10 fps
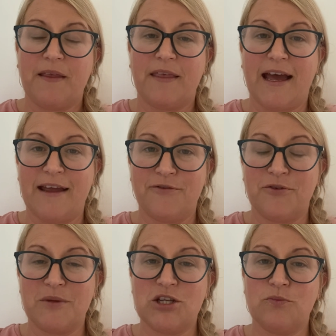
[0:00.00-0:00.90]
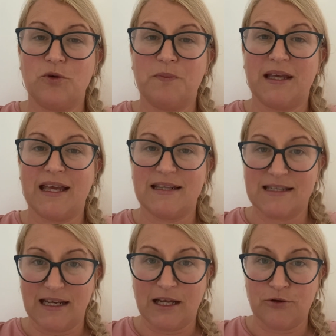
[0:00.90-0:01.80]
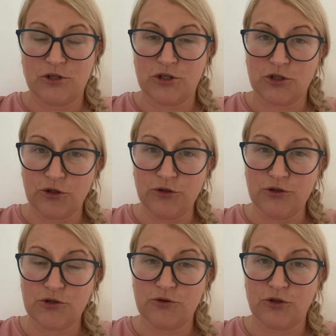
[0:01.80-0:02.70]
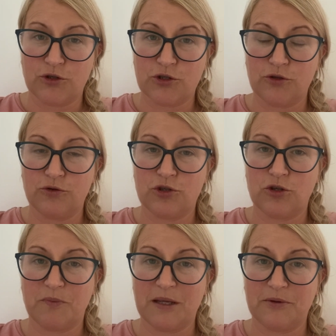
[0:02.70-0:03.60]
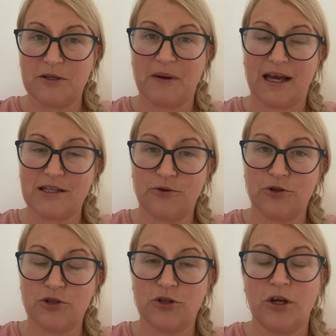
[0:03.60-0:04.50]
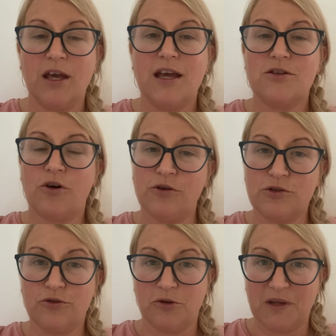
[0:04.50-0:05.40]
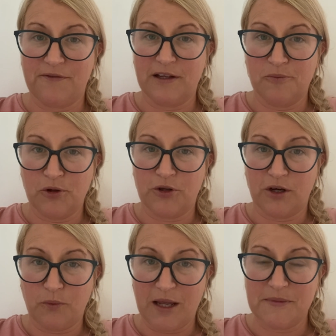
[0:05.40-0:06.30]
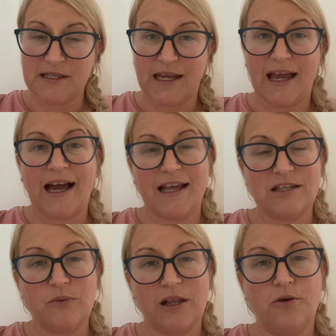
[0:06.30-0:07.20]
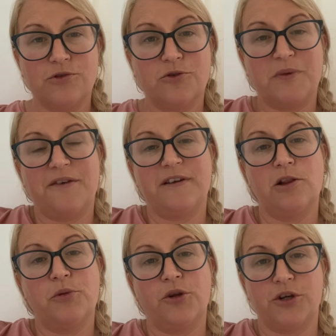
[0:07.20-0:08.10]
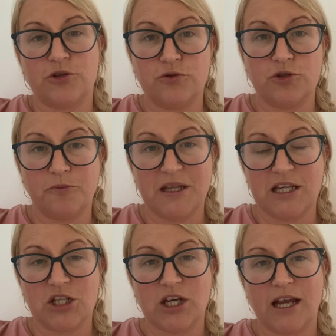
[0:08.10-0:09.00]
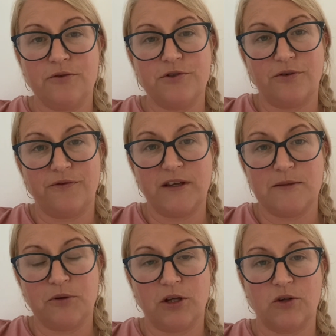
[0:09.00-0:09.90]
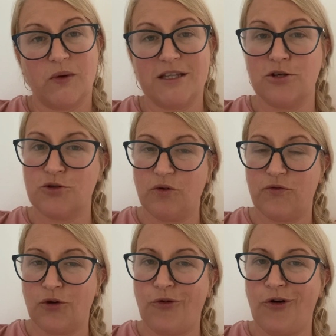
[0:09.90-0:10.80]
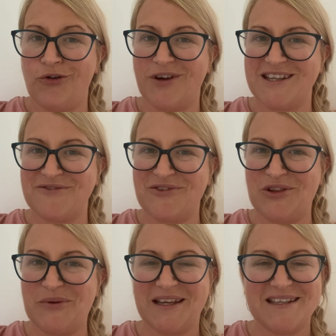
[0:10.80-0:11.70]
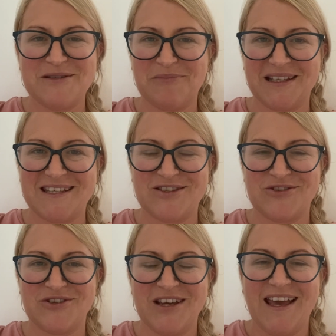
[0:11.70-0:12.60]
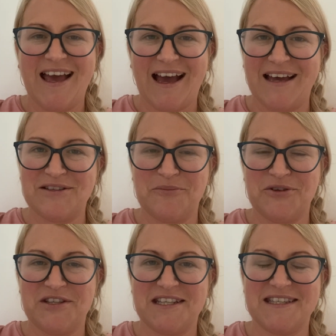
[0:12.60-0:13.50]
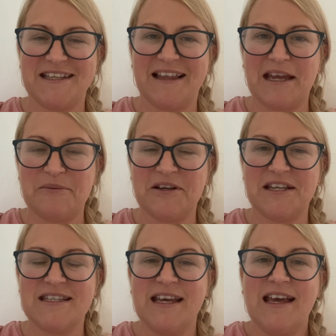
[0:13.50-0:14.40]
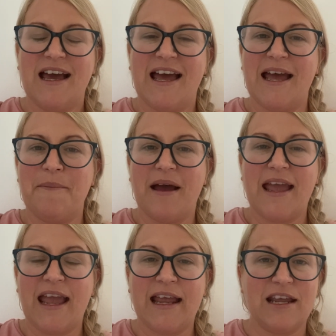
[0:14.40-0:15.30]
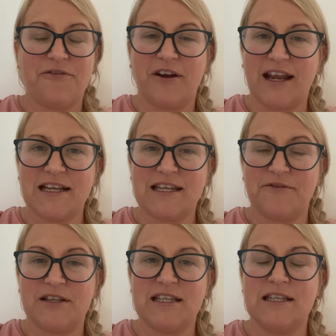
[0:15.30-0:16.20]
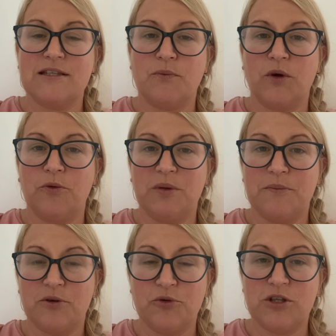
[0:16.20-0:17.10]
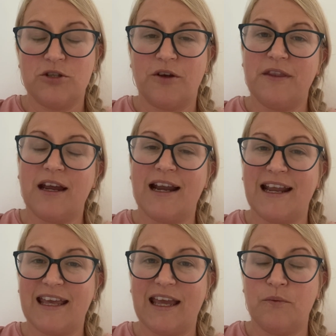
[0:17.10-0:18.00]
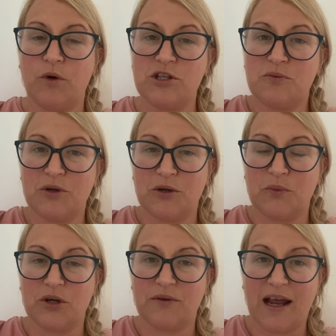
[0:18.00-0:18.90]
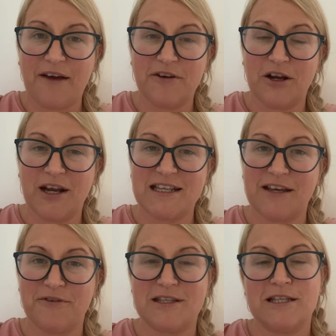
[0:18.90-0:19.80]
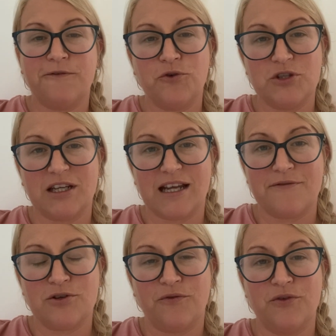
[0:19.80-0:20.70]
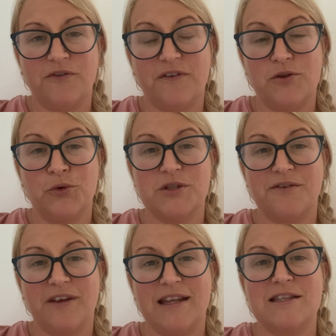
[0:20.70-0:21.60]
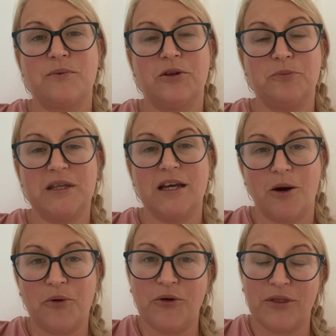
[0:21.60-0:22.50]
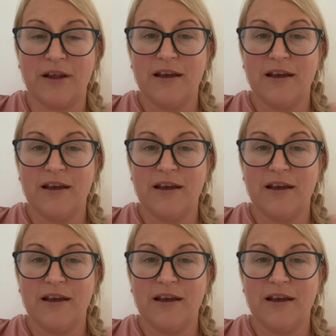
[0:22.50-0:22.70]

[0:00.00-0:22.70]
That information will be getting sent out to schools, so your schools should be able to pass it on to you. It's also going to be available on our website, and it will also be available on our social media channels on Facebook and Twitter. if you're not already following us, please do, at WDC Libraries. Any of our activities will be promoted on there. And again, once we're having our activities, photographs of those events will be up on